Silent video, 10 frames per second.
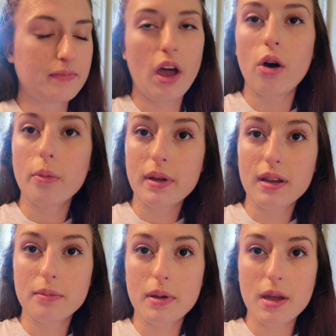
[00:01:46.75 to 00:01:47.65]

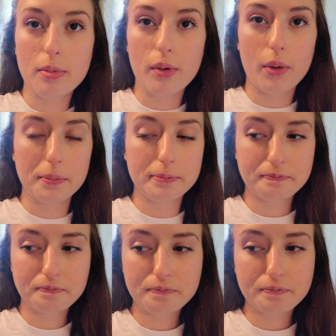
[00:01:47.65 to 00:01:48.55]
helping people,
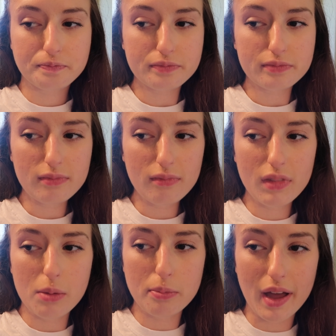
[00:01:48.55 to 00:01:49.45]

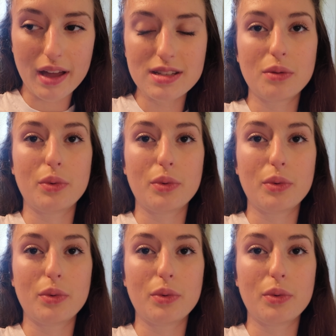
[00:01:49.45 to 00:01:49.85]
but